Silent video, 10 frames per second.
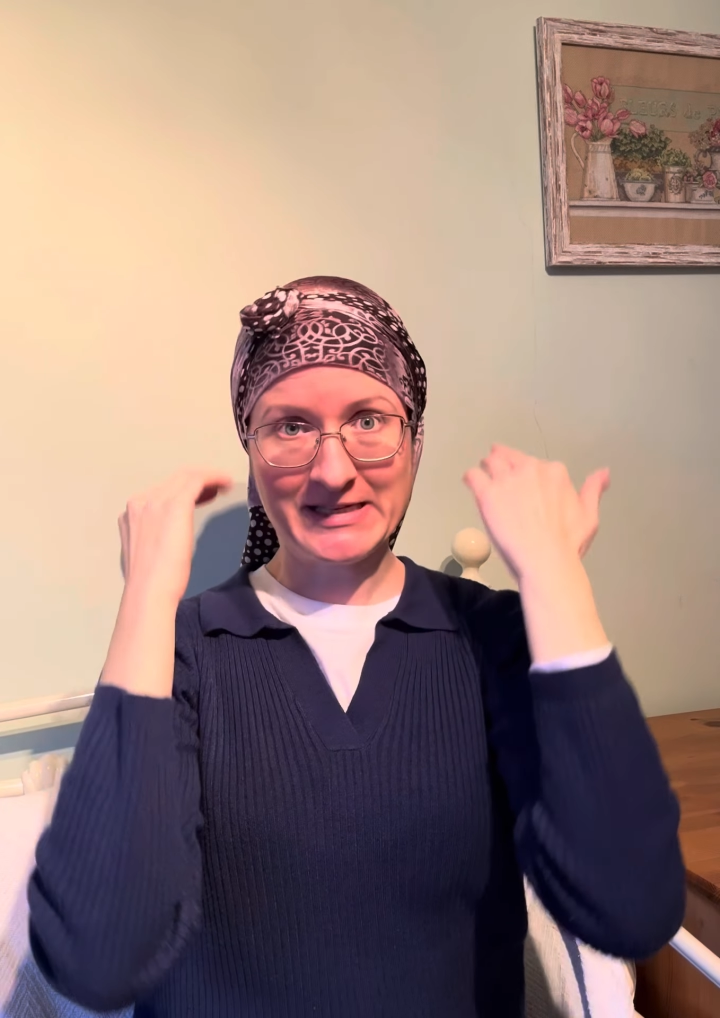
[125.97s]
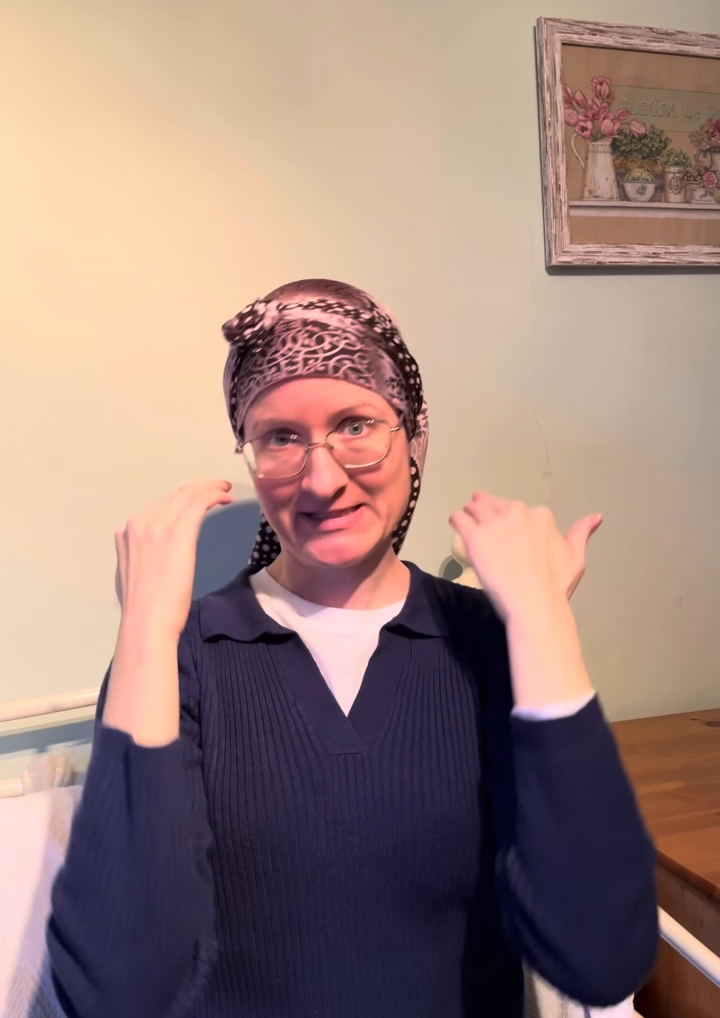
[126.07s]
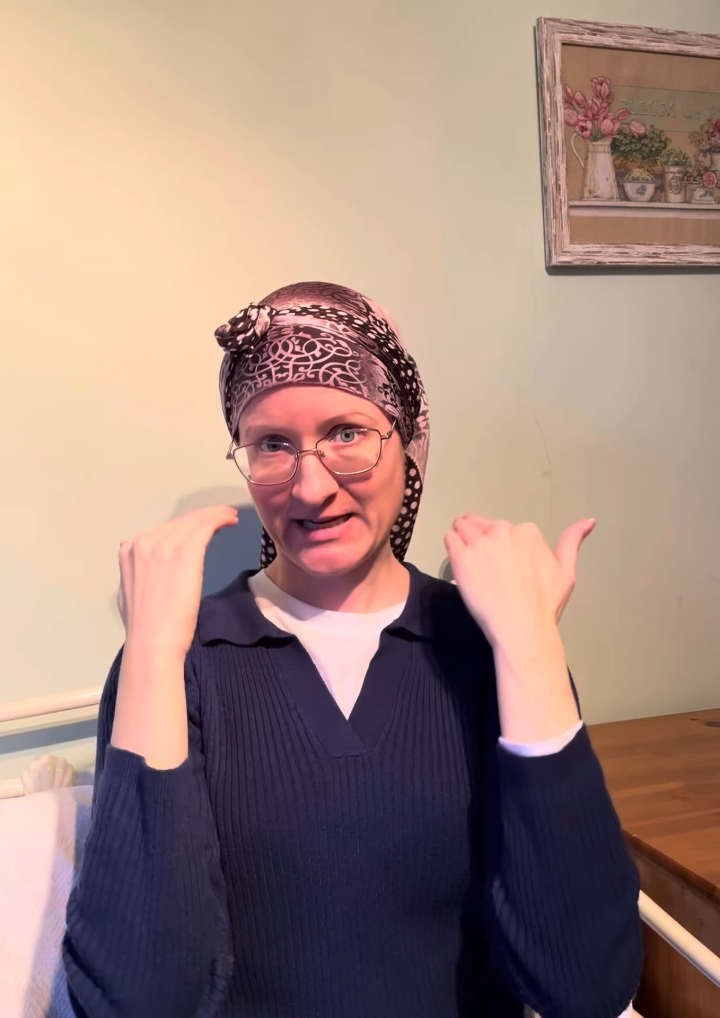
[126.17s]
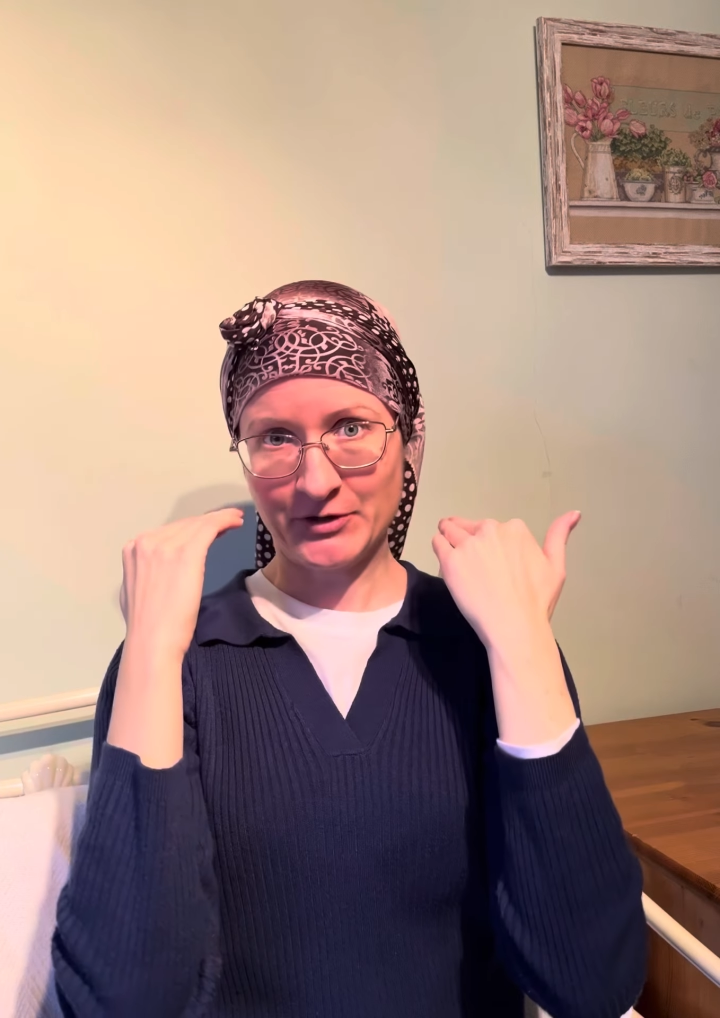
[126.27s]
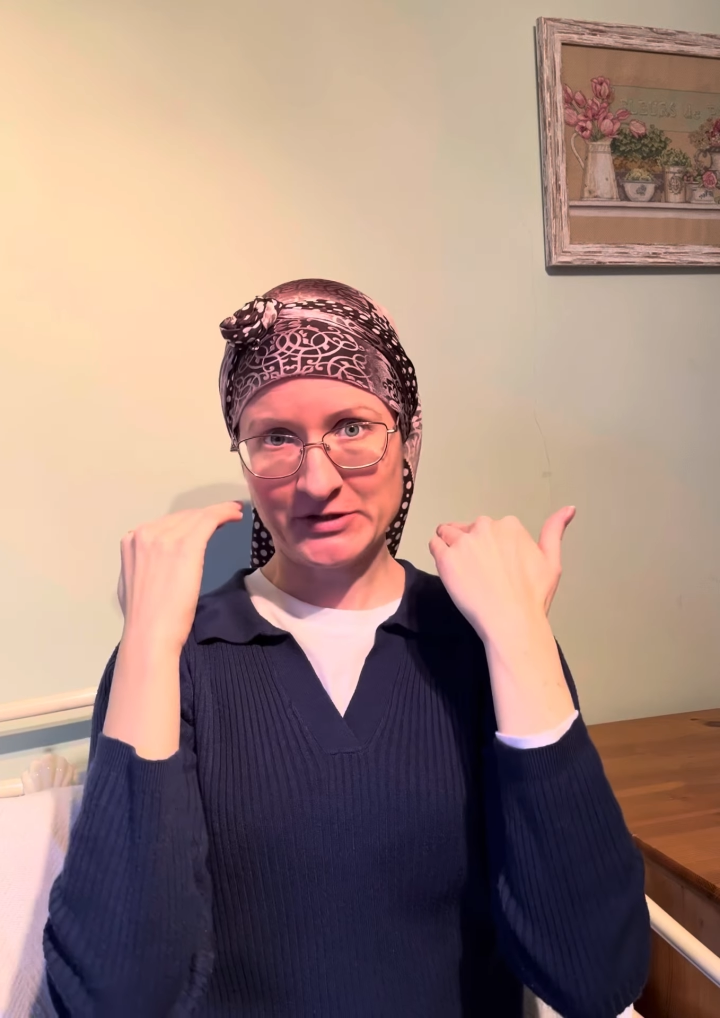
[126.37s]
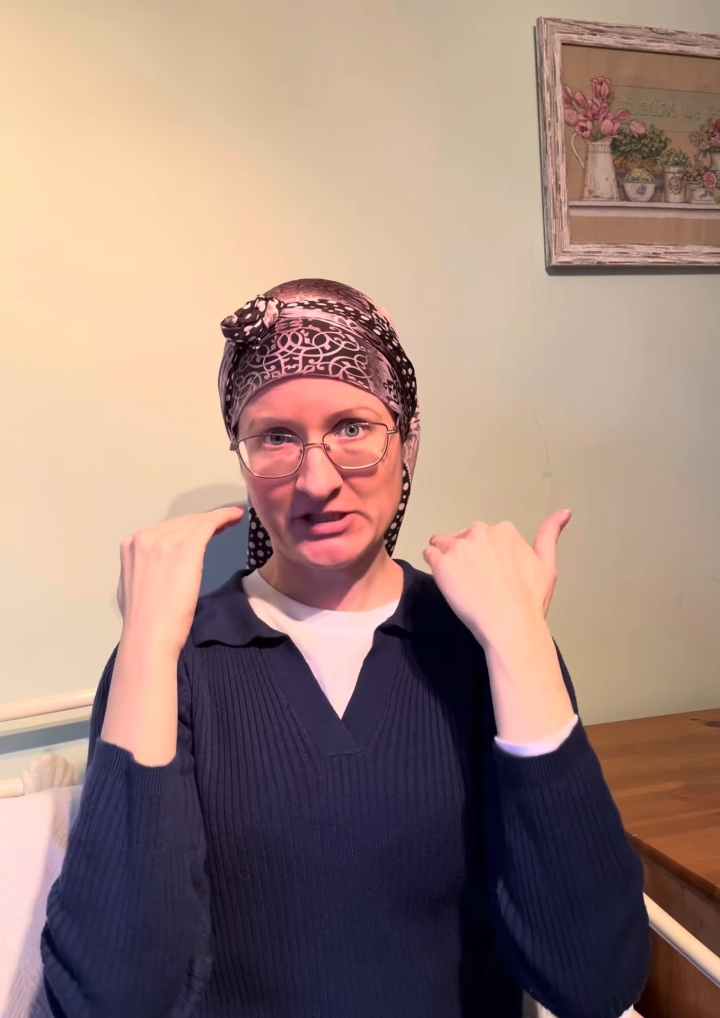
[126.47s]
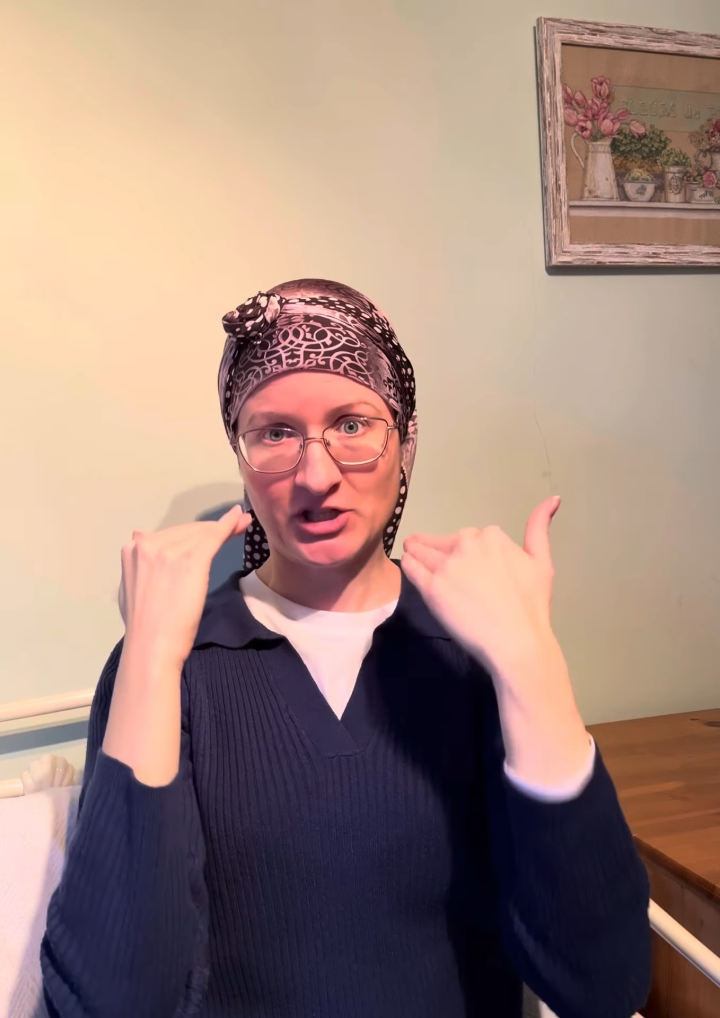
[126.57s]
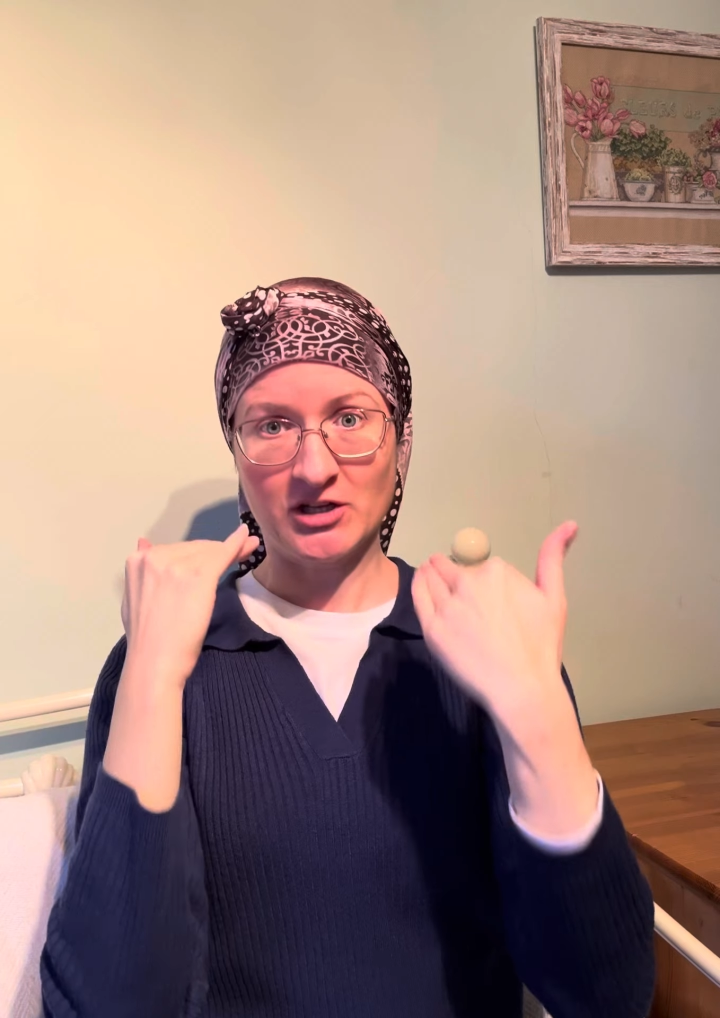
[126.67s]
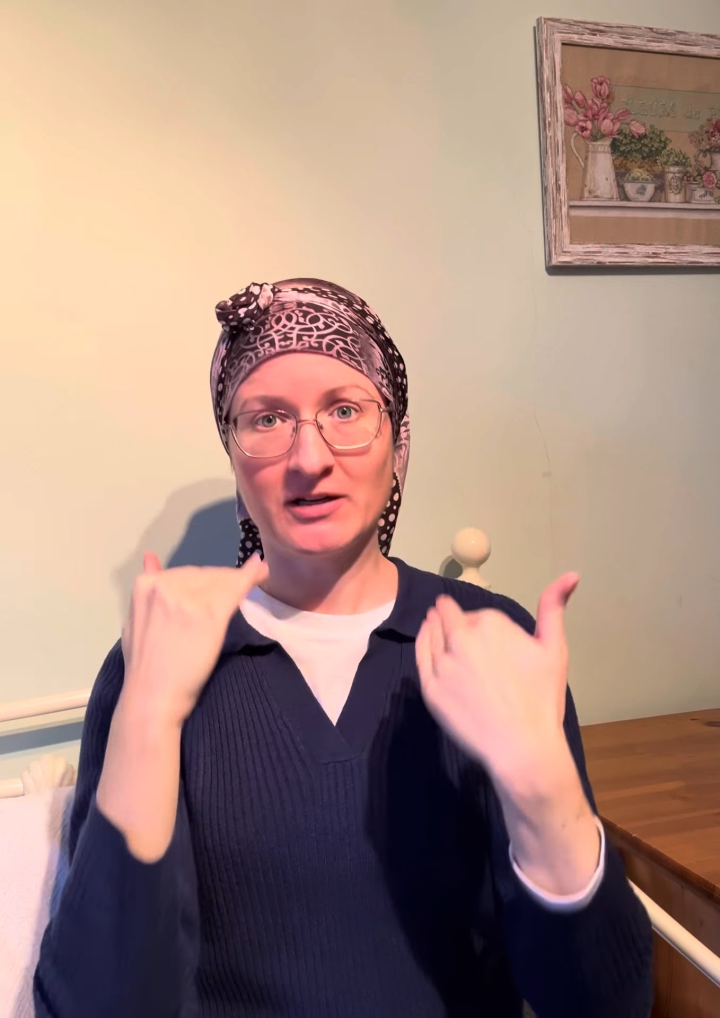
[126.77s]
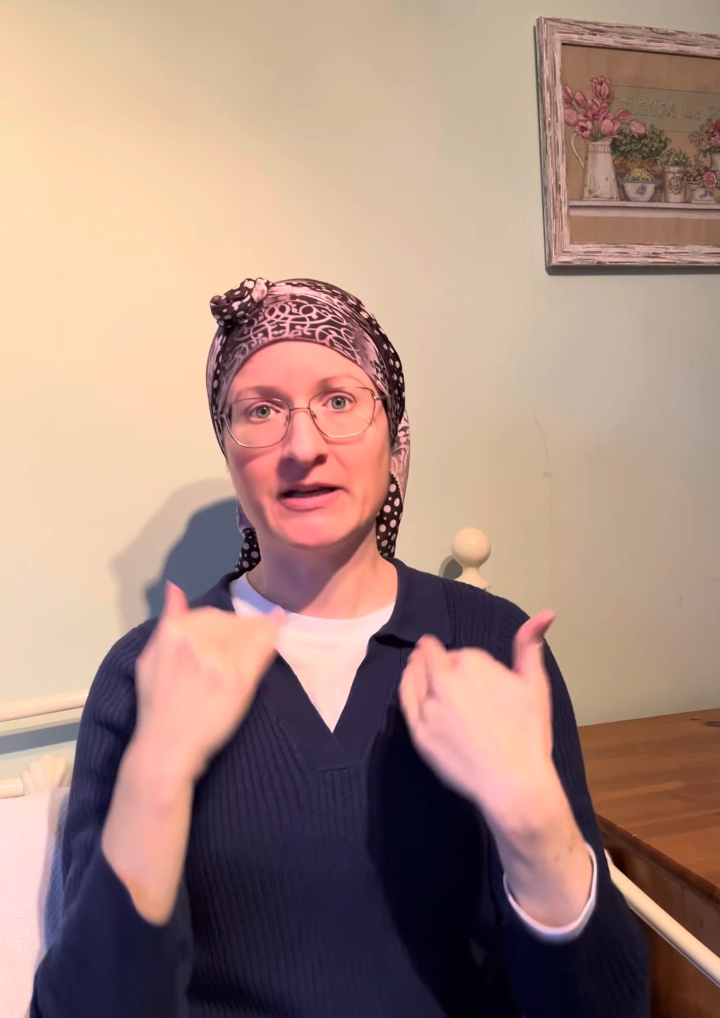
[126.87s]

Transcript: stay on securely,